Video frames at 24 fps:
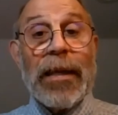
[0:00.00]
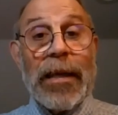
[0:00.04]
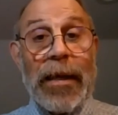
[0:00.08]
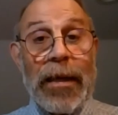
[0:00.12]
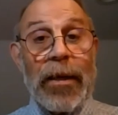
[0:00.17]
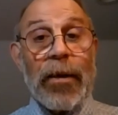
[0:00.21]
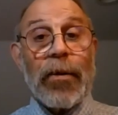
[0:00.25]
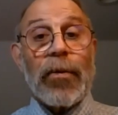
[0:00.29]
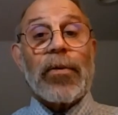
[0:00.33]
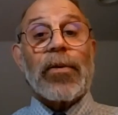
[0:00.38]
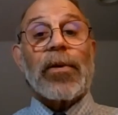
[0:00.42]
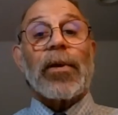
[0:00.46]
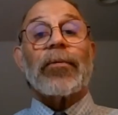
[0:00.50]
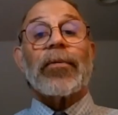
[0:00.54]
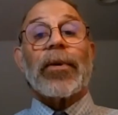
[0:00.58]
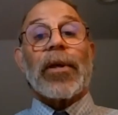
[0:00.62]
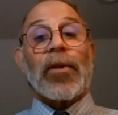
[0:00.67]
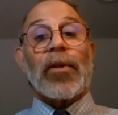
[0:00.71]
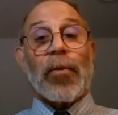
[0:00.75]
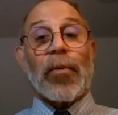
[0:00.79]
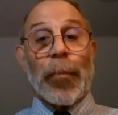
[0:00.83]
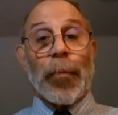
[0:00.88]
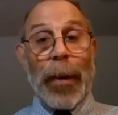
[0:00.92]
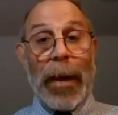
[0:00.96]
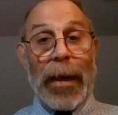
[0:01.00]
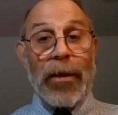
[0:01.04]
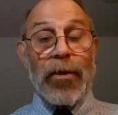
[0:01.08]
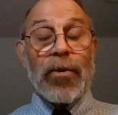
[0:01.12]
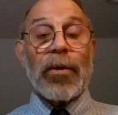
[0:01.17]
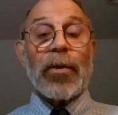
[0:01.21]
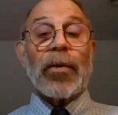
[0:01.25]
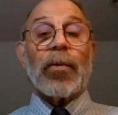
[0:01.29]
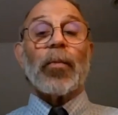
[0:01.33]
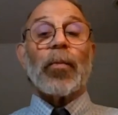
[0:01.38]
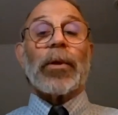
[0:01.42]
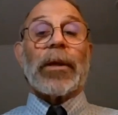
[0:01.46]
years of
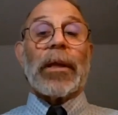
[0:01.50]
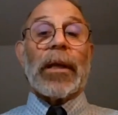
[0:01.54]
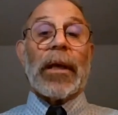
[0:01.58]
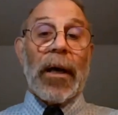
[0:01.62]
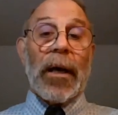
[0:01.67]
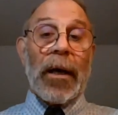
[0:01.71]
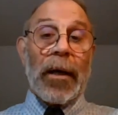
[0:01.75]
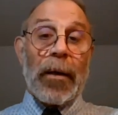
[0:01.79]
expansion with the